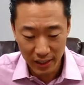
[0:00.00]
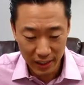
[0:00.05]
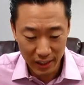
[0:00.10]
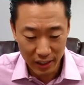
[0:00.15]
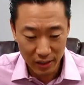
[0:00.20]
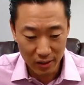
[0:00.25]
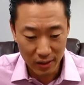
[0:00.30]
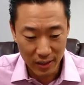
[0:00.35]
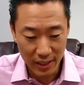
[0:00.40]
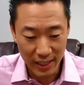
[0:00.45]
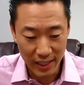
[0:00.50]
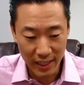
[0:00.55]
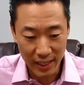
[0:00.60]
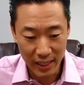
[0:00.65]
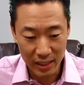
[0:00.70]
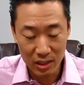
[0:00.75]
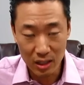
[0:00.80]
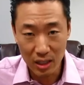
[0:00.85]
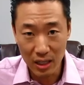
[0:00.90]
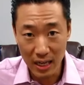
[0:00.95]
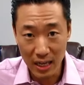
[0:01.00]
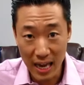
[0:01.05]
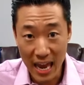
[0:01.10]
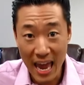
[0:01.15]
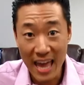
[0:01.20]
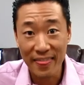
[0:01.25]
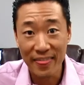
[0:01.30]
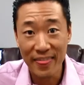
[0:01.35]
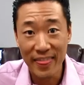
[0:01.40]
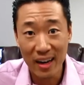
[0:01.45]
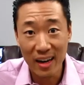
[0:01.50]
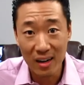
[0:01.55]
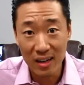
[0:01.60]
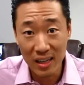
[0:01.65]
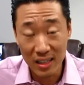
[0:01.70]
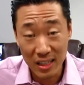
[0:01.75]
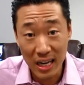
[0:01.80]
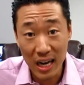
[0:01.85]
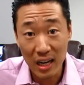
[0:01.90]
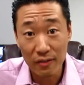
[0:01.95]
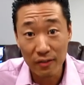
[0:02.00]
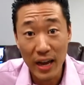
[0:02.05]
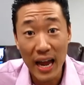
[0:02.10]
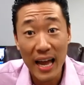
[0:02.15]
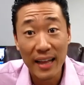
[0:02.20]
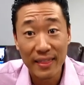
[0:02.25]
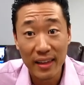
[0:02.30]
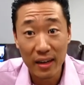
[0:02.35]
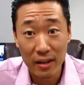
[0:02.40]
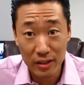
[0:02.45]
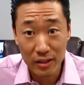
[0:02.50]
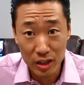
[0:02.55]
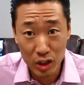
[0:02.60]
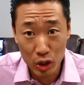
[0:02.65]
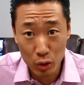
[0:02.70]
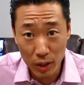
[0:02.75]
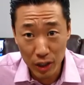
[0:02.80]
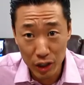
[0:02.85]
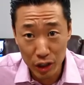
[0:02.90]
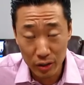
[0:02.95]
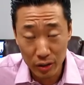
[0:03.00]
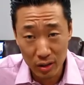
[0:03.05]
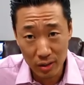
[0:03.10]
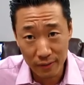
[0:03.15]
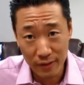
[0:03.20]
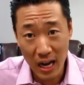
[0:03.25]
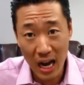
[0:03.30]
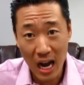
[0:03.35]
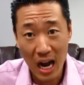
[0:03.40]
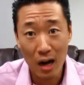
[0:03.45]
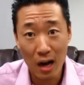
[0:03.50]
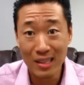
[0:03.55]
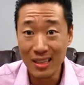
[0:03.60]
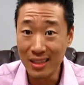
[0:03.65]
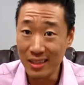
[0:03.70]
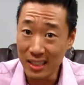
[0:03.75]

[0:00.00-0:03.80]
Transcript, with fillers: you know, it's at their, it's kind of at their discretion of how